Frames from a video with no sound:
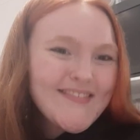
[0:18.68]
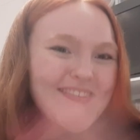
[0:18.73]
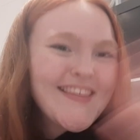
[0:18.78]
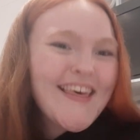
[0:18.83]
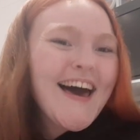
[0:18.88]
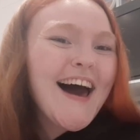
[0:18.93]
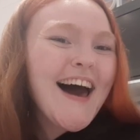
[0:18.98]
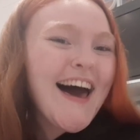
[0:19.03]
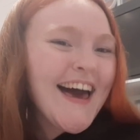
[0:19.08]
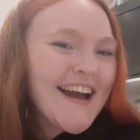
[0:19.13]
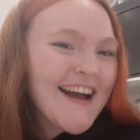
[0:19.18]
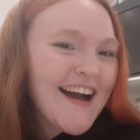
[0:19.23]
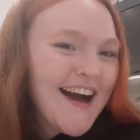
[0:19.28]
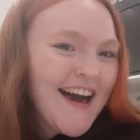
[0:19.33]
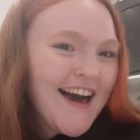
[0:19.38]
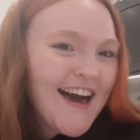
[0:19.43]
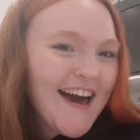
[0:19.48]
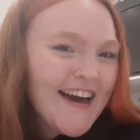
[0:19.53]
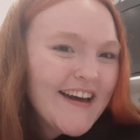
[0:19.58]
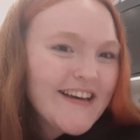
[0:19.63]

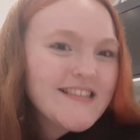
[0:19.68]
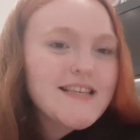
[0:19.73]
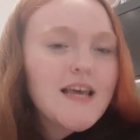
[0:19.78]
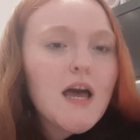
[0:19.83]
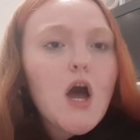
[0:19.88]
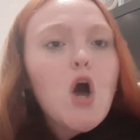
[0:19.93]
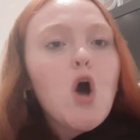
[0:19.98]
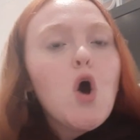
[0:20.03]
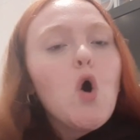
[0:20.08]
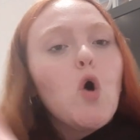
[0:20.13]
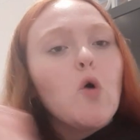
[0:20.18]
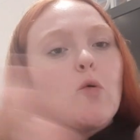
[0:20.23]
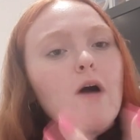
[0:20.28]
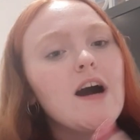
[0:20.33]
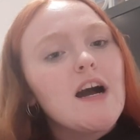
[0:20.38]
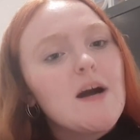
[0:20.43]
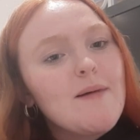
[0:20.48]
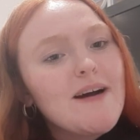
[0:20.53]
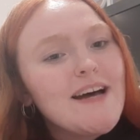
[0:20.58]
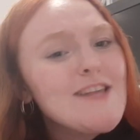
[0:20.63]
Hi guys!
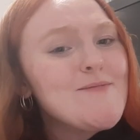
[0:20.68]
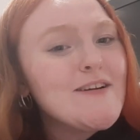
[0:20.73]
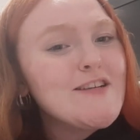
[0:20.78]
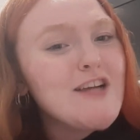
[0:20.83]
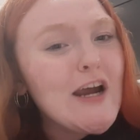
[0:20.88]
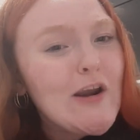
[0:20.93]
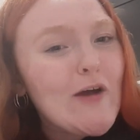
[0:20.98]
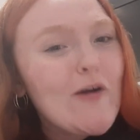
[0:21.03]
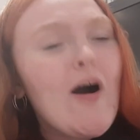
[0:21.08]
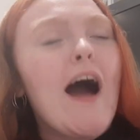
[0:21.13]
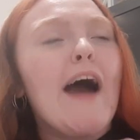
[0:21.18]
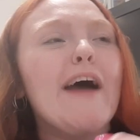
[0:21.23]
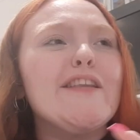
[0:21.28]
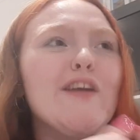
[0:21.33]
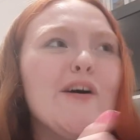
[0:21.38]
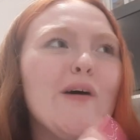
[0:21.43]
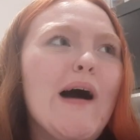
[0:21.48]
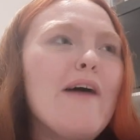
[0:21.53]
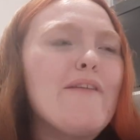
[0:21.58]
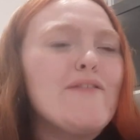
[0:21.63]
Welcome back to my channel. I
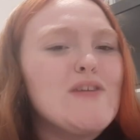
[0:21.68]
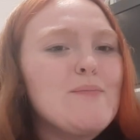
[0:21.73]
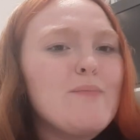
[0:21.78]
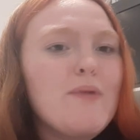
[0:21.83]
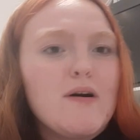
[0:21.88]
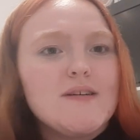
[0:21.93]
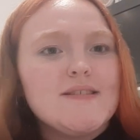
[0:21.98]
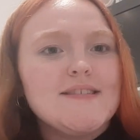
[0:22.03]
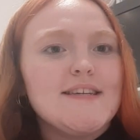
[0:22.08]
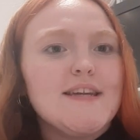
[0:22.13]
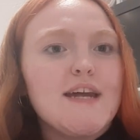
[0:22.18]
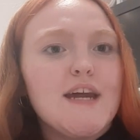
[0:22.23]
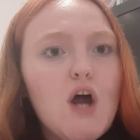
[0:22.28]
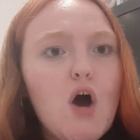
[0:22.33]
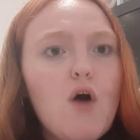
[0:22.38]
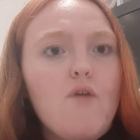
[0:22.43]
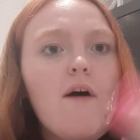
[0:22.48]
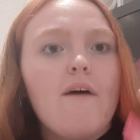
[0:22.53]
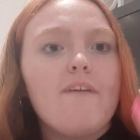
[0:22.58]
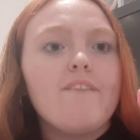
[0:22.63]
know I've not posted in
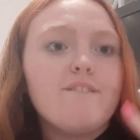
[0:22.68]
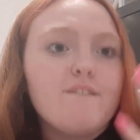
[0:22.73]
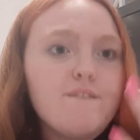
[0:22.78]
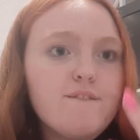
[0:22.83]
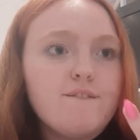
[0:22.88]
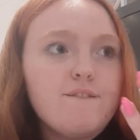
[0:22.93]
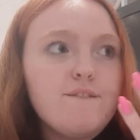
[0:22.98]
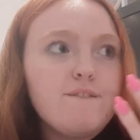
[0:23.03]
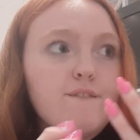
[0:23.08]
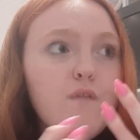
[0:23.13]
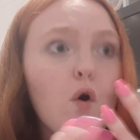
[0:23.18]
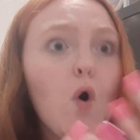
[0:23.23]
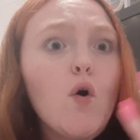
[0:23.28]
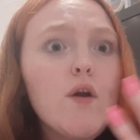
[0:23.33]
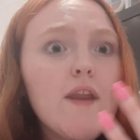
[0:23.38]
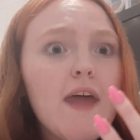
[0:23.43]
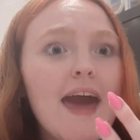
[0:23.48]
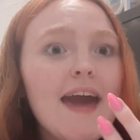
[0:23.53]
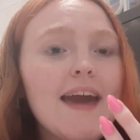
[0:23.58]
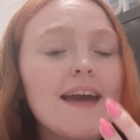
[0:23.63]
over four
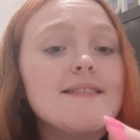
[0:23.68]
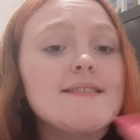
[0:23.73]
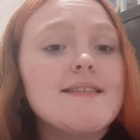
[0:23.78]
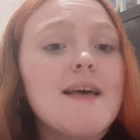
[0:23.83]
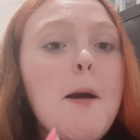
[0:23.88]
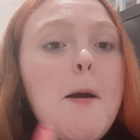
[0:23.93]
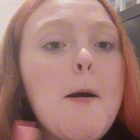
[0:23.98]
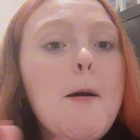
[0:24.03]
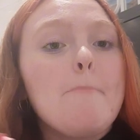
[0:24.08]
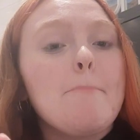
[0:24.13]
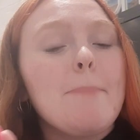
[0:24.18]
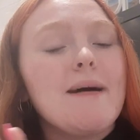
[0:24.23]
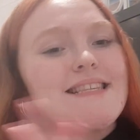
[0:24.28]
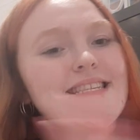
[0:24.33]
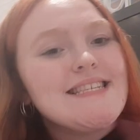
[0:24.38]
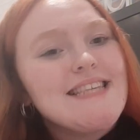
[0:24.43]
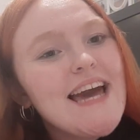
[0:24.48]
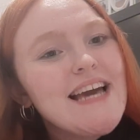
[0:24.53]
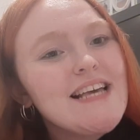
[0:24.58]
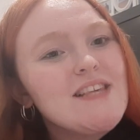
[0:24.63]
days, but
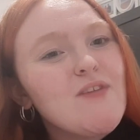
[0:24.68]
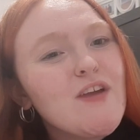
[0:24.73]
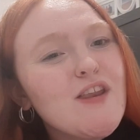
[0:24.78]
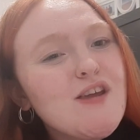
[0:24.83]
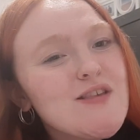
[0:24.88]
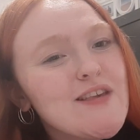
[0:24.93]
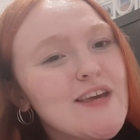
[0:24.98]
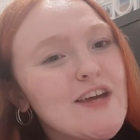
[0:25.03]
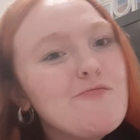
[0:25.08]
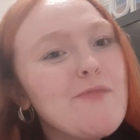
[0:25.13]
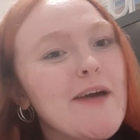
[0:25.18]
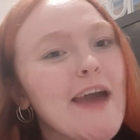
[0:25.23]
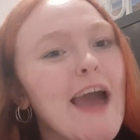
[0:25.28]
today's video is going to be